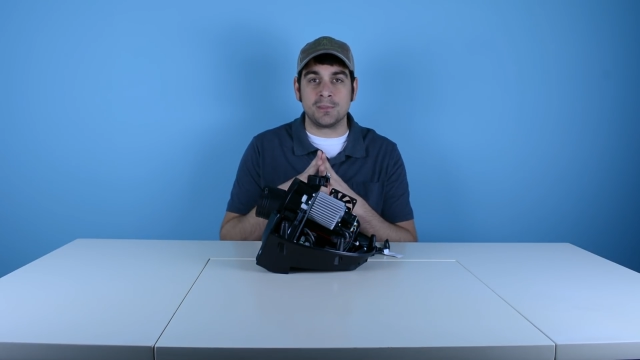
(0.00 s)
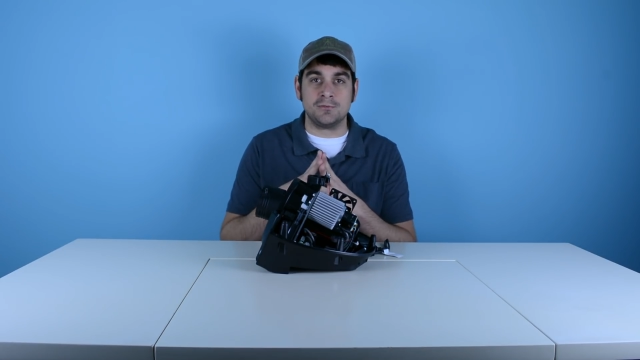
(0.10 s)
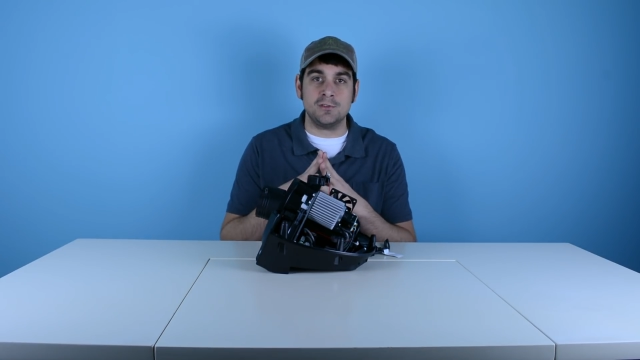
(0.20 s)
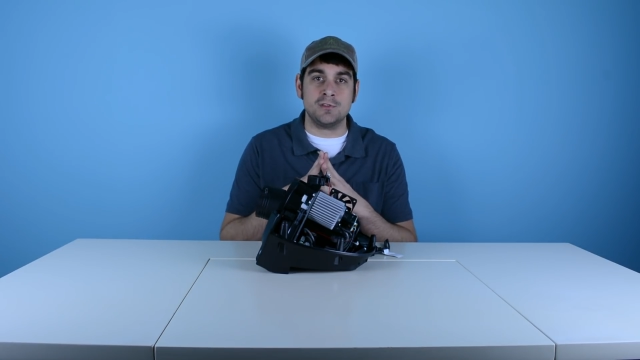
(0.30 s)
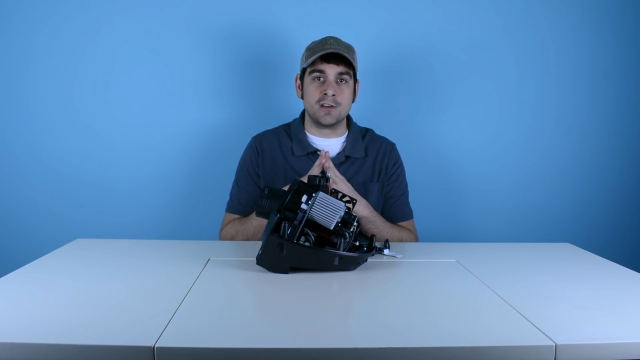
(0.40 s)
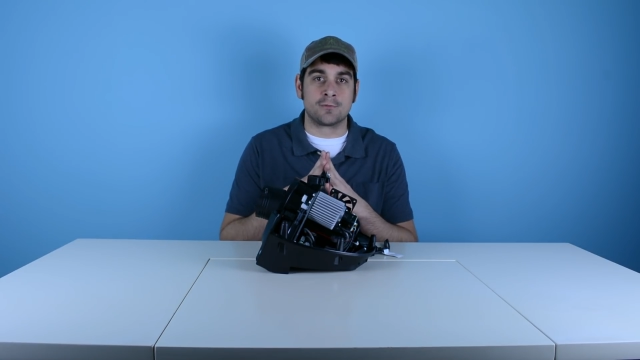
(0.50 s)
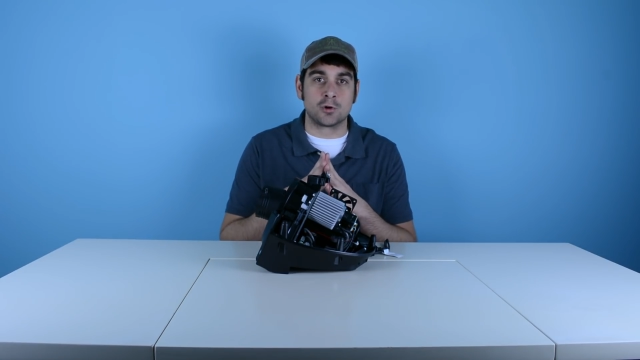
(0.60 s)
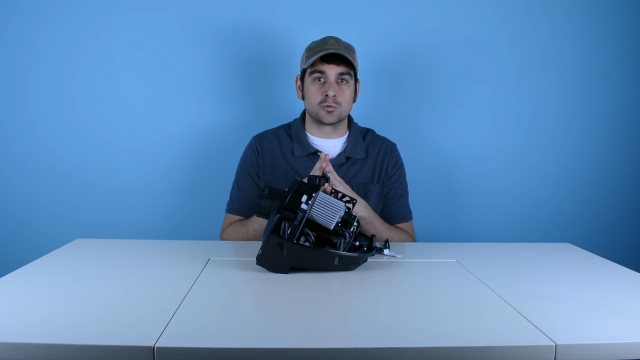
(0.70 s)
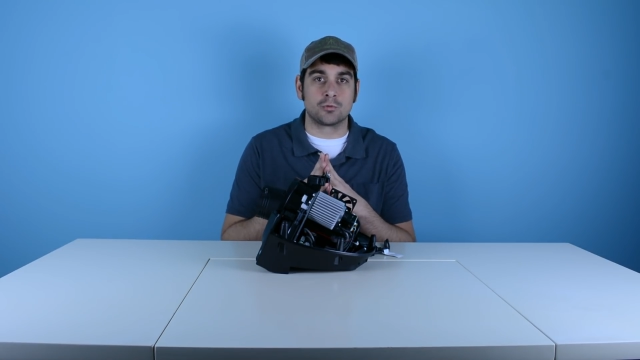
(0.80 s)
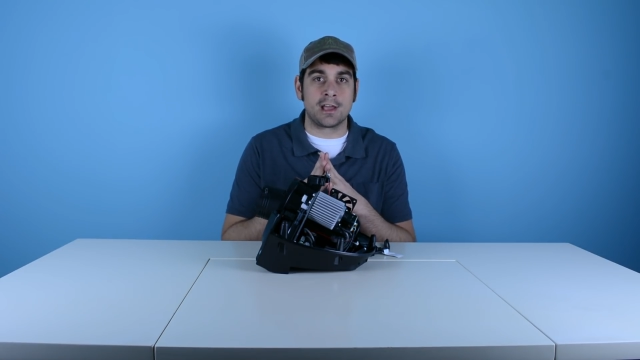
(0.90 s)
If you've done
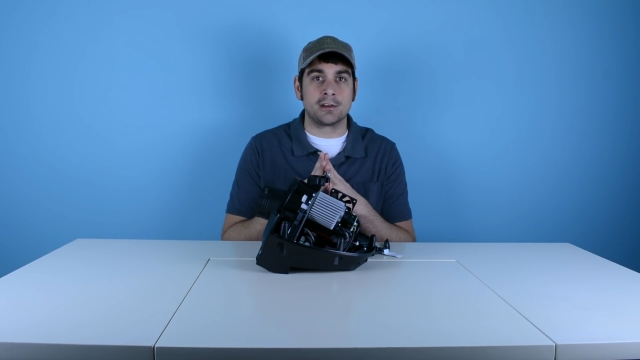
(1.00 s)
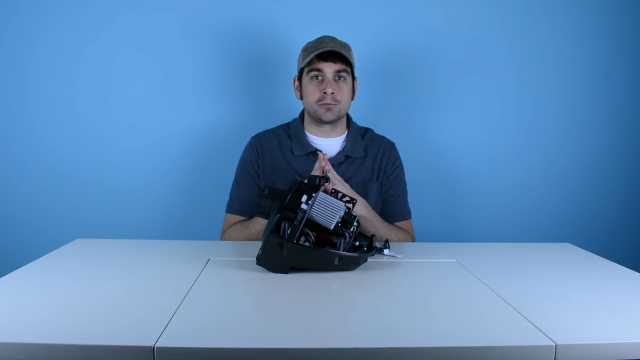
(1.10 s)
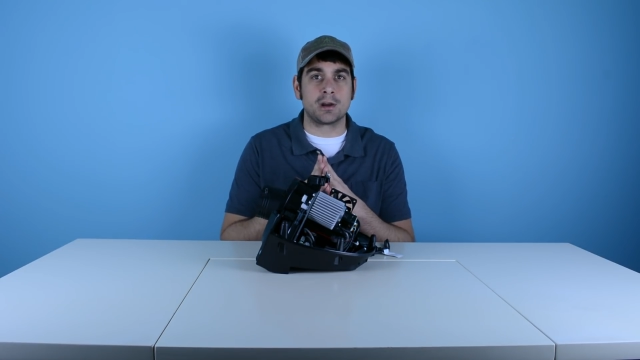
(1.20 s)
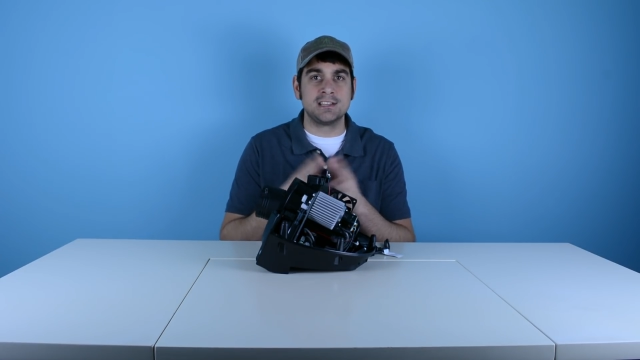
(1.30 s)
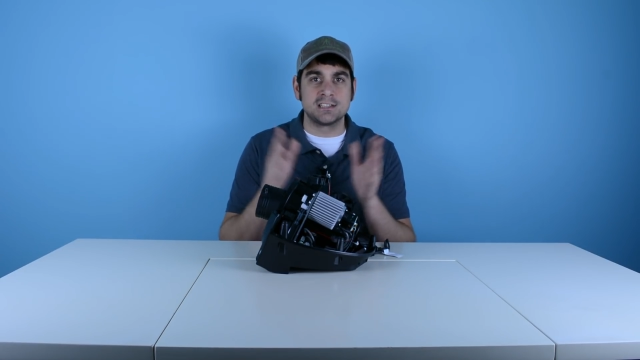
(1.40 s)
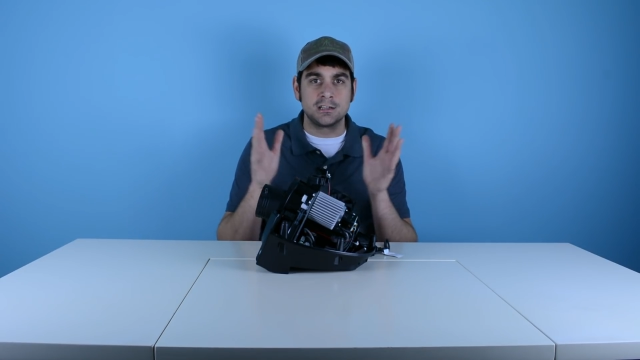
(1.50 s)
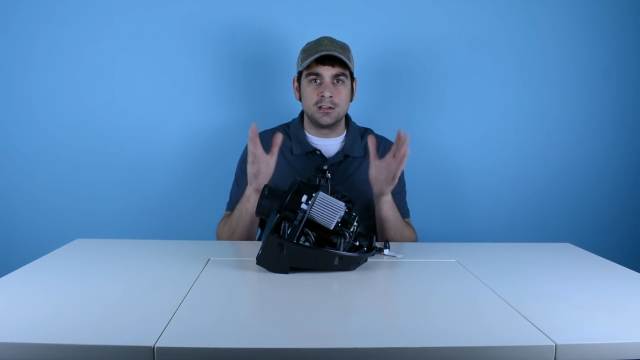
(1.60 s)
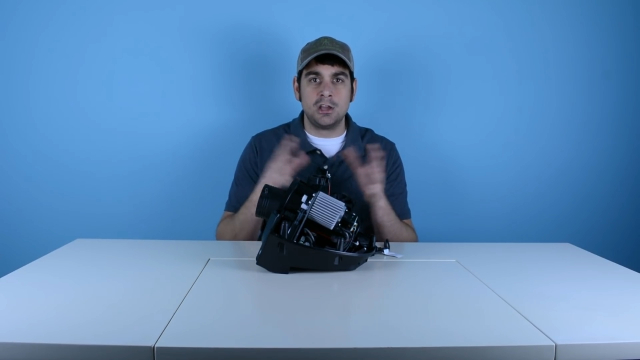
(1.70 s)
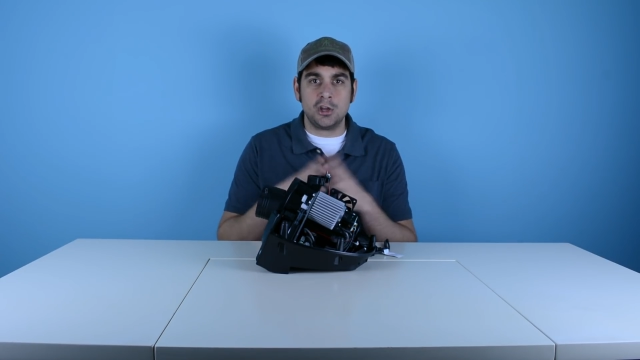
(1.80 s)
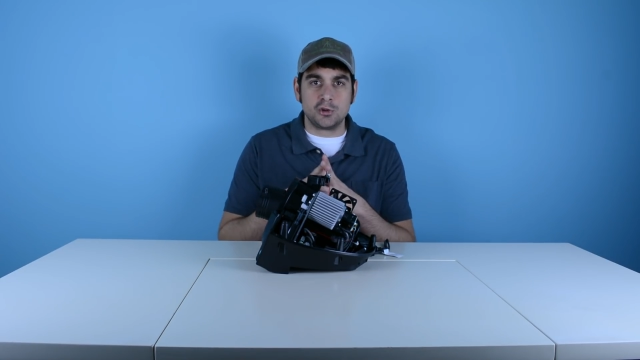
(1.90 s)
virtual reality
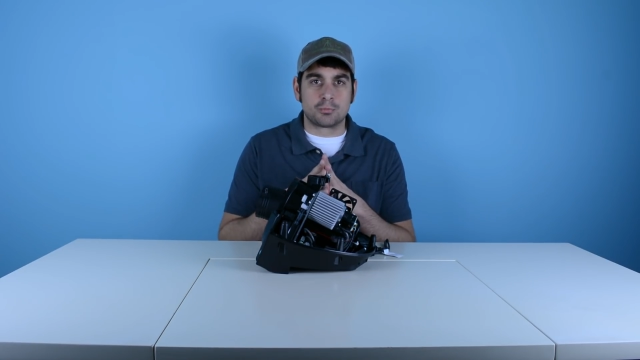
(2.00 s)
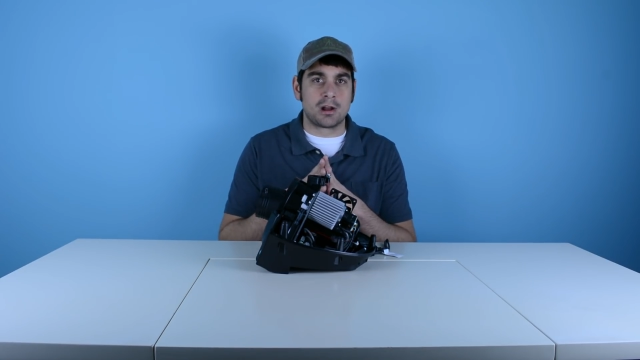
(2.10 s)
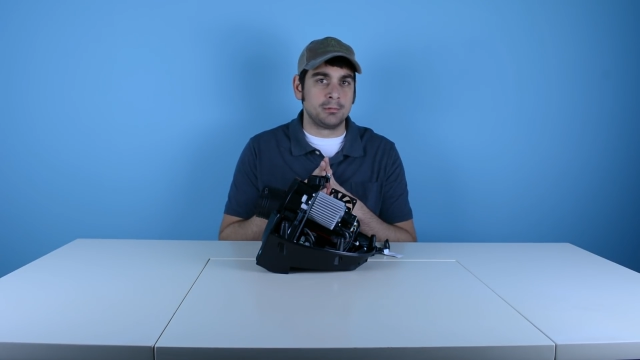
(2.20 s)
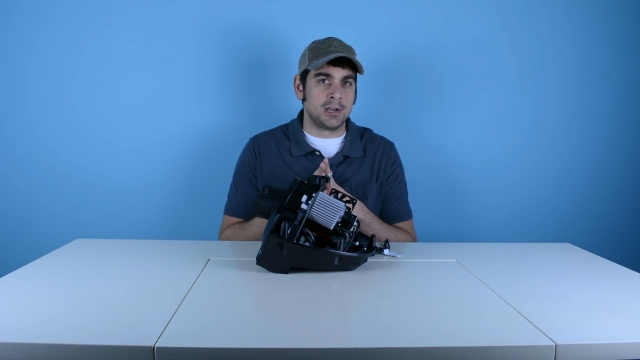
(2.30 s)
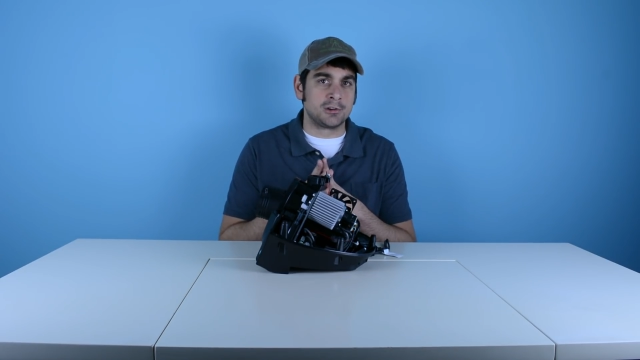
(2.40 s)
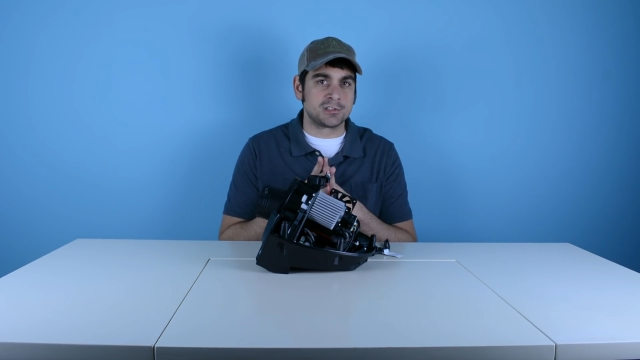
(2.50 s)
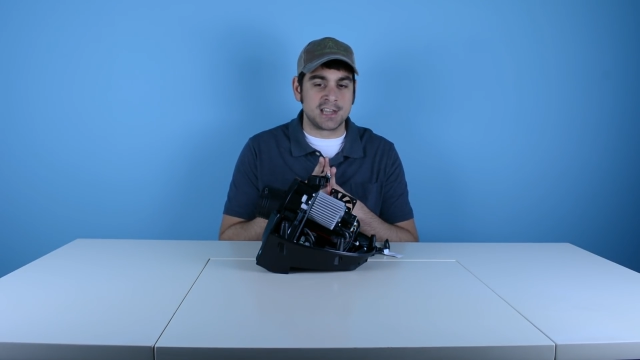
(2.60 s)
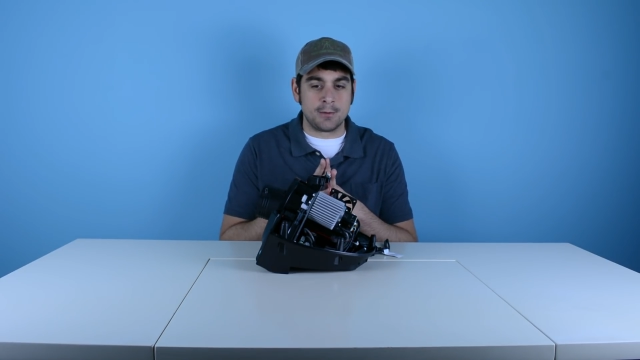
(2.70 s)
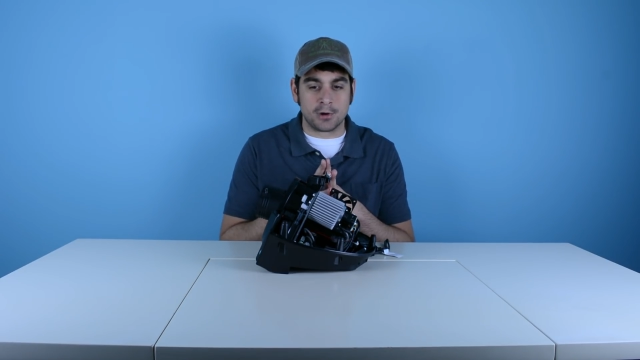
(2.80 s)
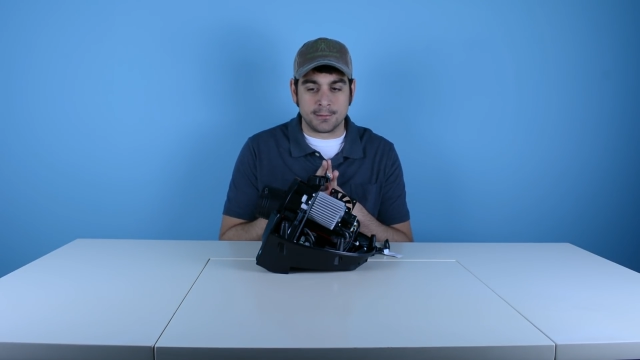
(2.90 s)
racing, you'll probably
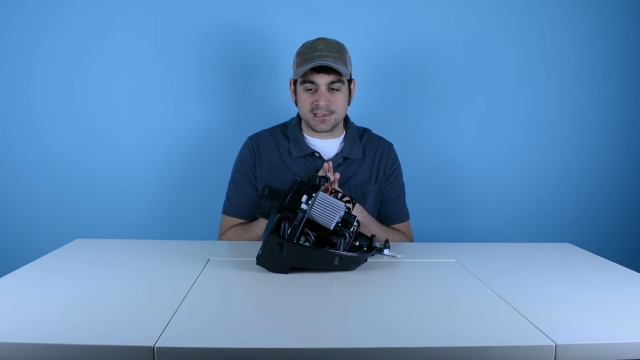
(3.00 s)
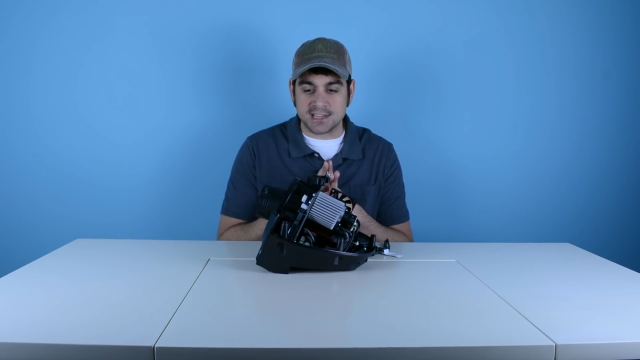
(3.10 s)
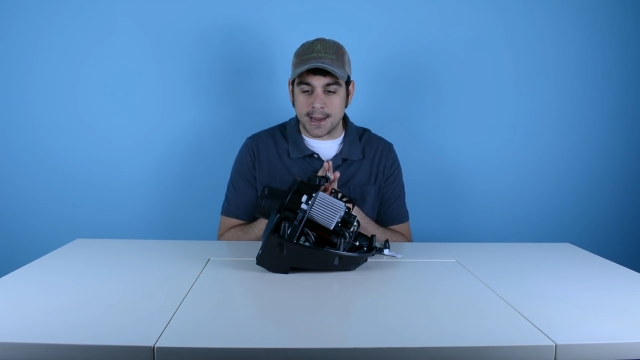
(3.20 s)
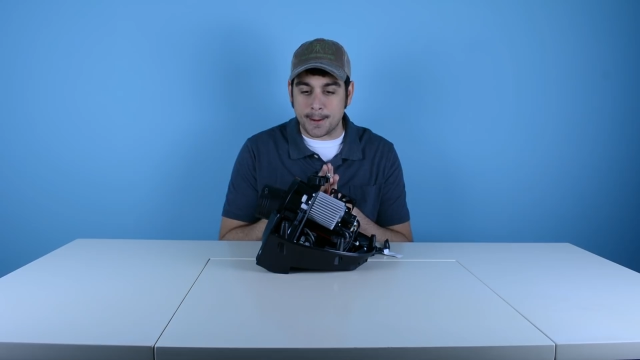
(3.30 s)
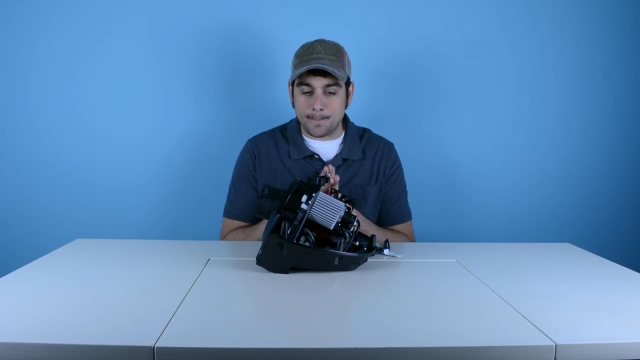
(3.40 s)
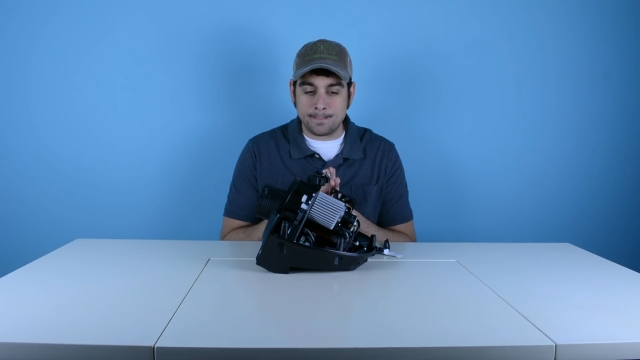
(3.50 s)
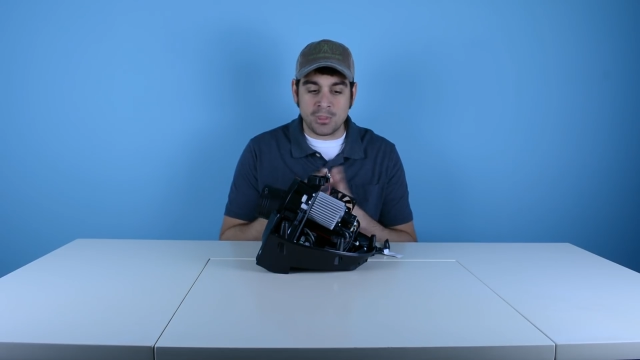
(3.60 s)
understand what I'm saying.